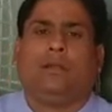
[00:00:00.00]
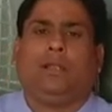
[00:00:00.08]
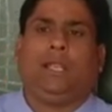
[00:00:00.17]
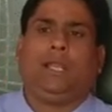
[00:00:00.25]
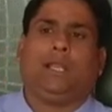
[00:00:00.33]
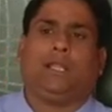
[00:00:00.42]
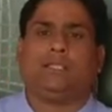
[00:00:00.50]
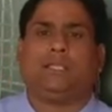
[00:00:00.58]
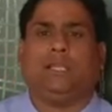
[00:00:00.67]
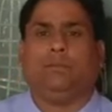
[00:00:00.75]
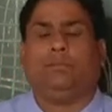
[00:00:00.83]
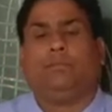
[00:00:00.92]
eat and
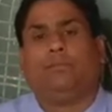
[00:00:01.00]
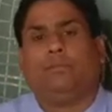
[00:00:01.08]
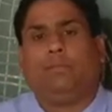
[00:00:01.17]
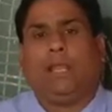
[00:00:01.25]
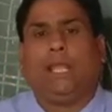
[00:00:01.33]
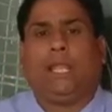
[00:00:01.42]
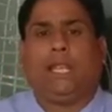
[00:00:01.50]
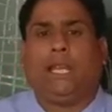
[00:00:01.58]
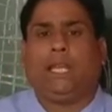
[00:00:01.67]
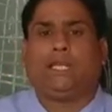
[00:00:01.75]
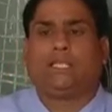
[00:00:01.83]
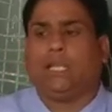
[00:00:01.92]
sleep.
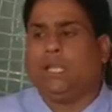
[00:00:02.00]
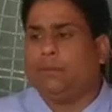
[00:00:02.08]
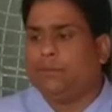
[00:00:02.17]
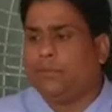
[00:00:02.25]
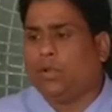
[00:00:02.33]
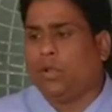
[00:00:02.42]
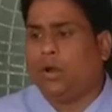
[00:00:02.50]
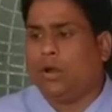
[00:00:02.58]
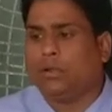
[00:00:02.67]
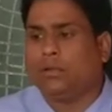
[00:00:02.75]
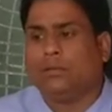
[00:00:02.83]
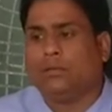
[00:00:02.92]
Play, eat, sleep,
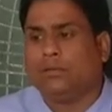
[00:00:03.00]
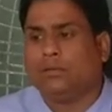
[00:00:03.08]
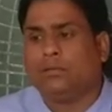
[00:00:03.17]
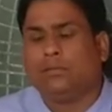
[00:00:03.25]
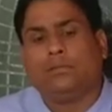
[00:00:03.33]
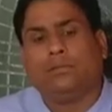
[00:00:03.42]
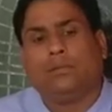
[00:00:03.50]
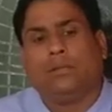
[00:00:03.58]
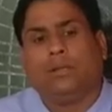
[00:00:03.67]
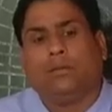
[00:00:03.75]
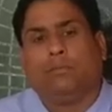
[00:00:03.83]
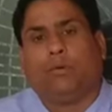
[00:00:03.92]
talk,
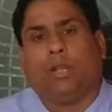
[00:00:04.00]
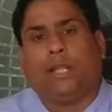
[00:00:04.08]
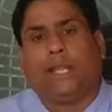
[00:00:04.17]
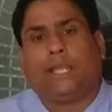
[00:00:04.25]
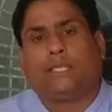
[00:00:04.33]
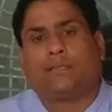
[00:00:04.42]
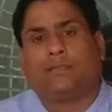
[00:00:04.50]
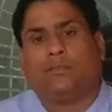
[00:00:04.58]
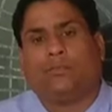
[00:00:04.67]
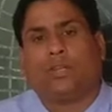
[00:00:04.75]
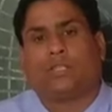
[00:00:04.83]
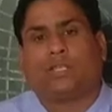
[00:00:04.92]
politics,
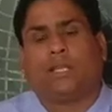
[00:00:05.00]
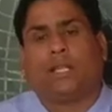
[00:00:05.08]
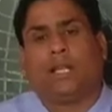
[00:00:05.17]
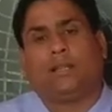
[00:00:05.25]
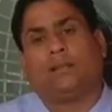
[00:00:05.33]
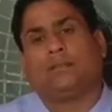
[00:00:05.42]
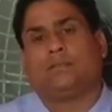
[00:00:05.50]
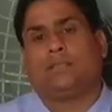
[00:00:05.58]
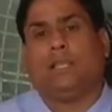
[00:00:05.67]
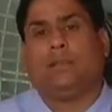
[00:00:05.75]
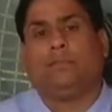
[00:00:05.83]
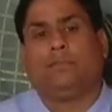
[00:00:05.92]
watch cricket,
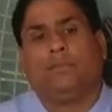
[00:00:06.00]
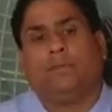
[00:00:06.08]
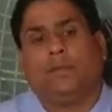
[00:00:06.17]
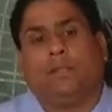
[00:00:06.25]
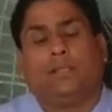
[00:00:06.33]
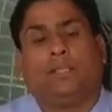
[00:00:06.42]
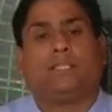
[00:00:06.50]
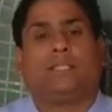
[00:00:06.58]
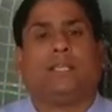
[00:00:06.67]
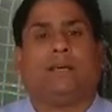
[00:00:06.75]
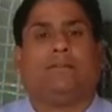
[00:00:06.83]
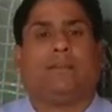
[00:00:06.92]
sleep. This
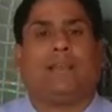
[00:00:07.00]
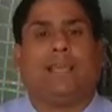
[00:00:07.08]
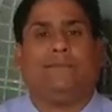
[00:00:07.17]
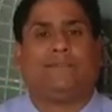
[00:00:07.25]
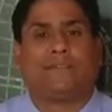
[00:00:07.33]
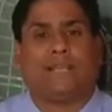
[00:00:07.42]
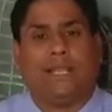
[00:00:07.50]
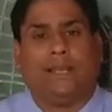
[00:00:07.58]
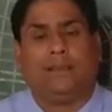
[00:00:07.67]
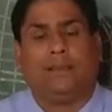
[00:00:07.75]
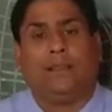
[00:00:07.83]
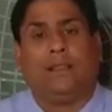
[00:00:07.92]
is our
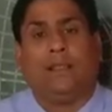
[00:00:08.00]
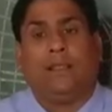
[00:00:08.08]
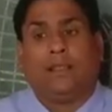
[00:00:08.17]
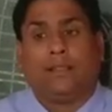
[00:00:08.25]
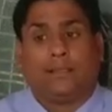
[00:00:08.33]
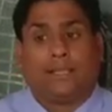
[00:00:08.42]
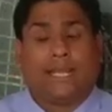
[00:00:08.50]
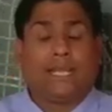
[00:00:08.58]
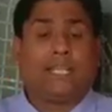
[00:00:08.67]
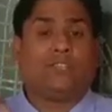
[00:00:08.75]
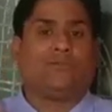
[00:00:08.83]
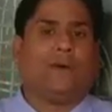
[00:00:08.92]
lifestyle.
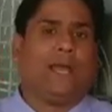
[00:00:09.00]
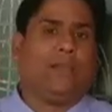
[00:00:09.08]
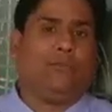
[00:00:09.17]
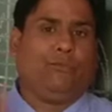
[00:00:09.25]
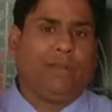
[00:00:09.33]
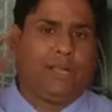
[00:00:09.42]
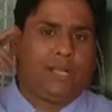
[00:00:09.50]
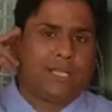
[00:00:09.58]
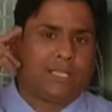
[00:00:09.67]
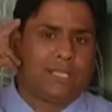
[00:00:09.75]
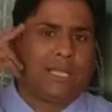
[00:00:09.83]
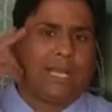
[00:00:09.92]
That is why we
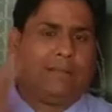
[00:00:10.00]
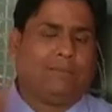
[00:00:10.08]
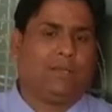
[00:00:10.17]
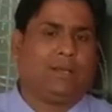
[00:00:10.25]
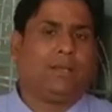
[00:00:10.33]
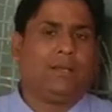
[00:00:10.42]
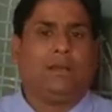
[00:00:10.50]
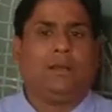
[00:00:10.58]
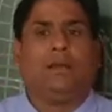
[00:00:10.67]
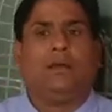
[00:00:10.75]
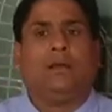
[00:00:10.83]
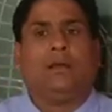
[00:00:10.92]
doesn't have the
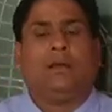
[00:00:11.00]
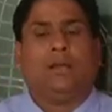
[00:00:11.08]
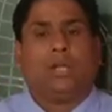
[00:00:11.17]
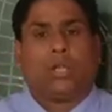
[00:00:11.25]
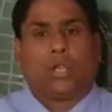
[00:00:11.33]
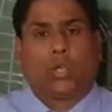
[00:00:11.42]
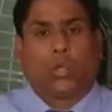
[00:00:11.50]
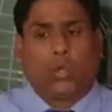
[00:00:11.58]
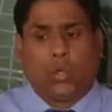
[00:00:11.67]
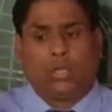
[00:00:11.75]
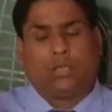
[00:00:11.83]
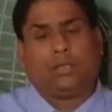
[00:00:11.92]

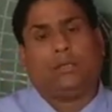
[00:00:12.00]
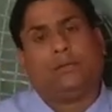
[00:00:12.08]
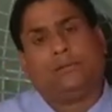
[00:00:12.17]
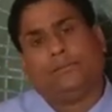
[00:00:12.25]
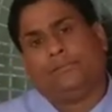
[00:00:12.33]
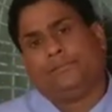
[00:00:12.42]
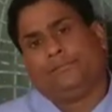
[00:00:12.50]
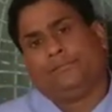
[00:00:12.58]
good